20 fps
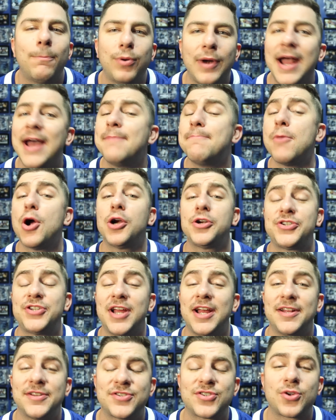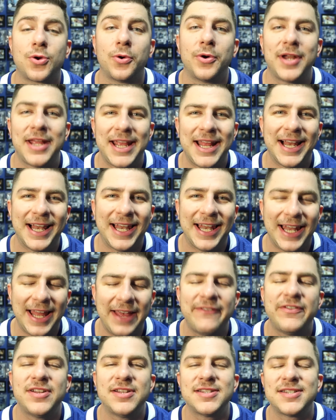Brad Marchand scored
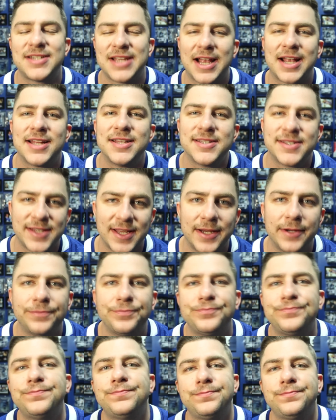11 seconds in.